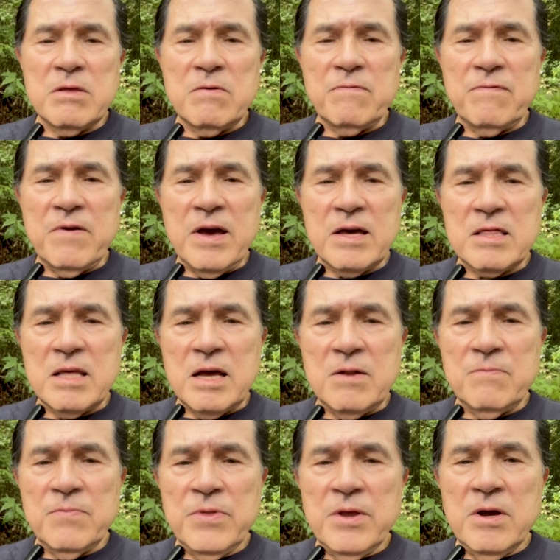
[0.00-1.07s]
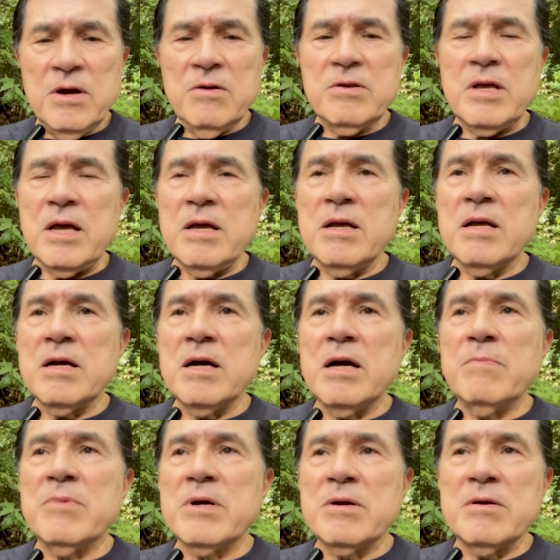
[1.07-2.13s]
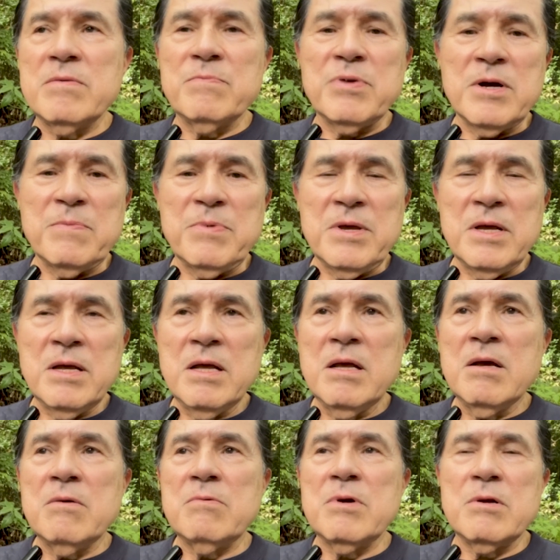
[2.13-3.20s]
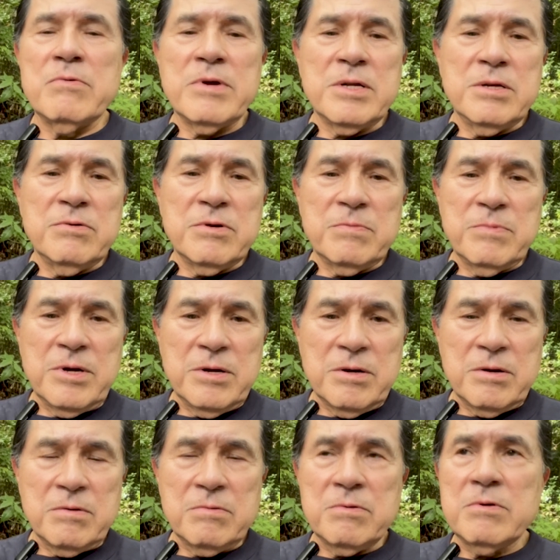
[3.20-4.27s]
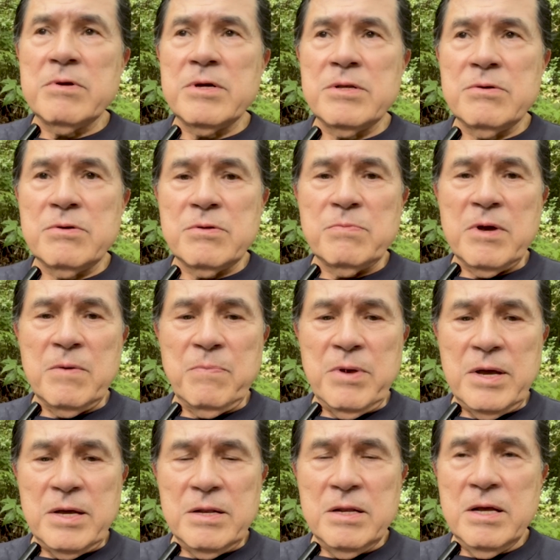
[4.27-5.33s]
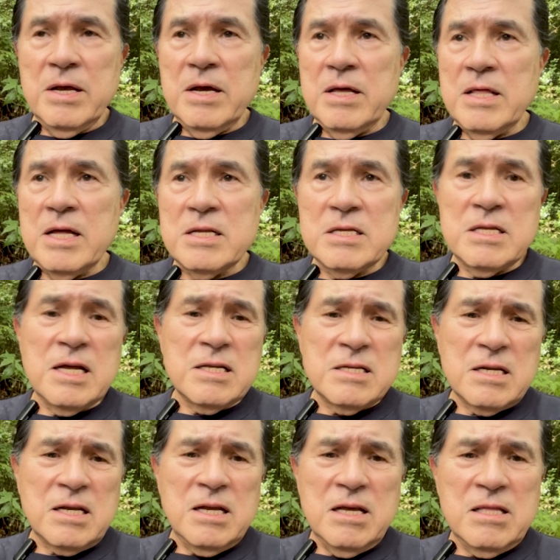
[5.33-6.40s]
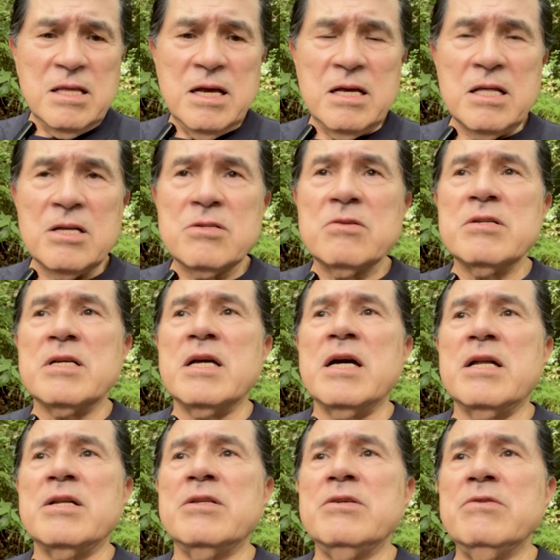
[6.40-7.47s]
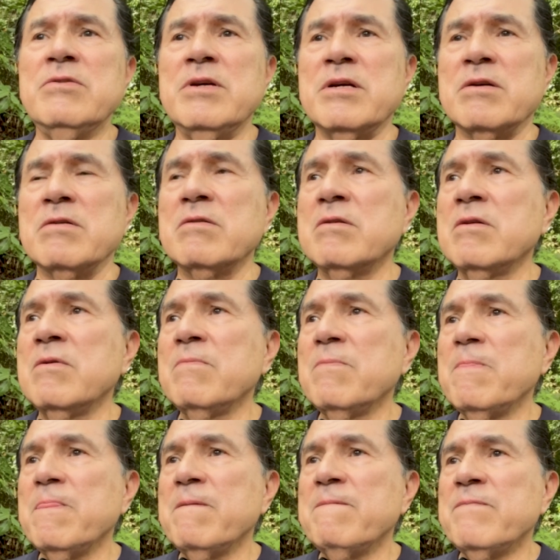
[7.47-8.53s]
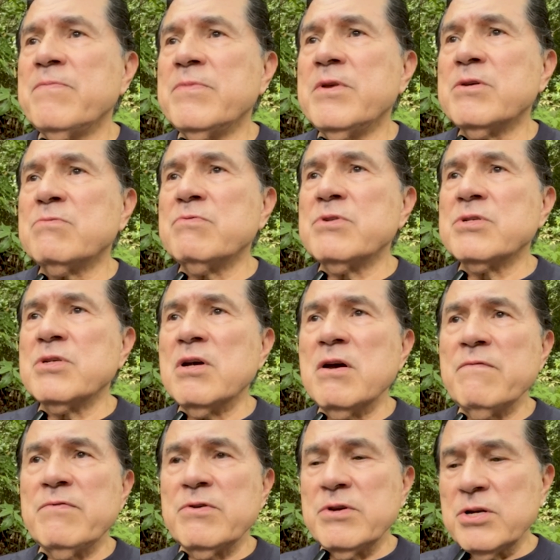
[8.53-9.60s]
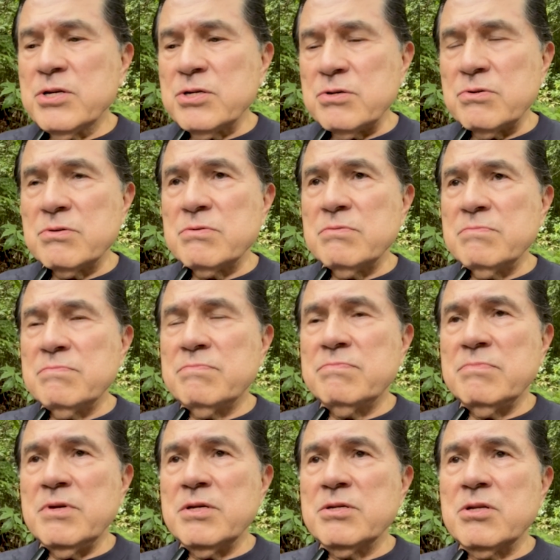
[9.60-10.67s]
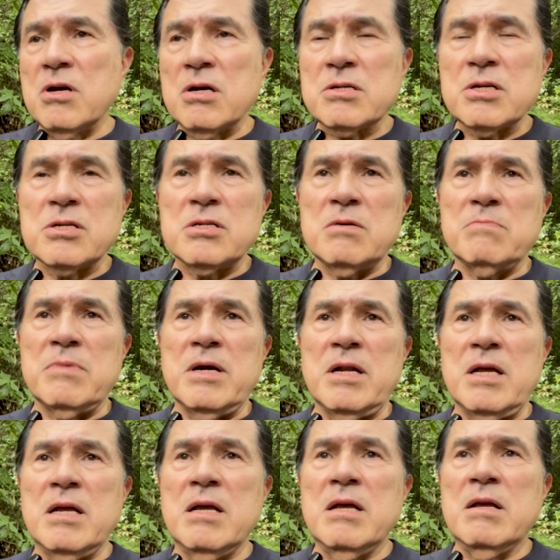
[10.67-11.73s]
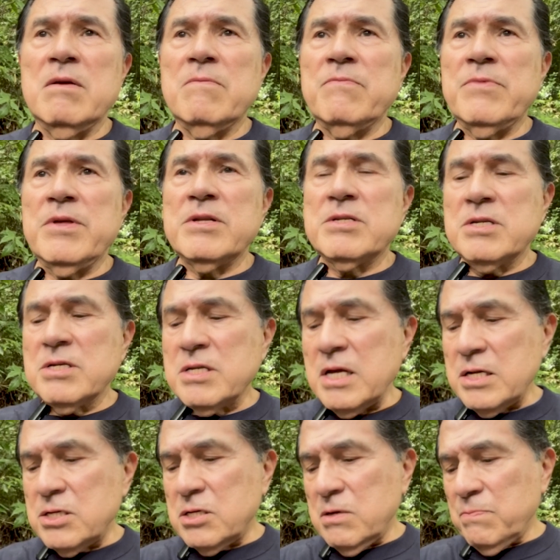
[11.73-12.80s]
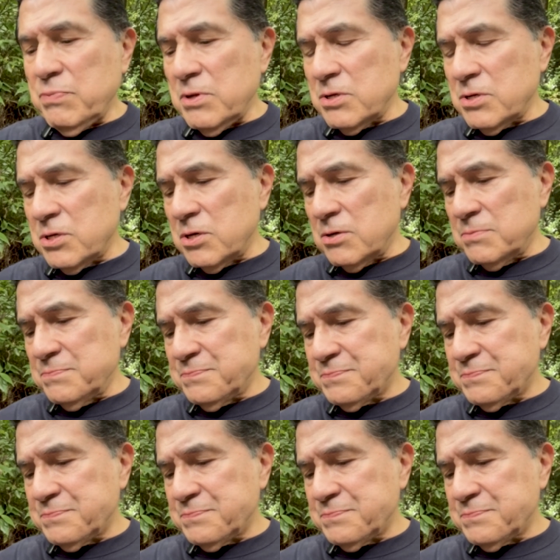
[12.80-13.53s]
the fact that okay, I'm a hurting puppy what do I do with my hurt? What do I do with my pain? That's that's the key thing. That's all you got to do here. Just resolve your issues and, and talk to somebody. It's just that simple. So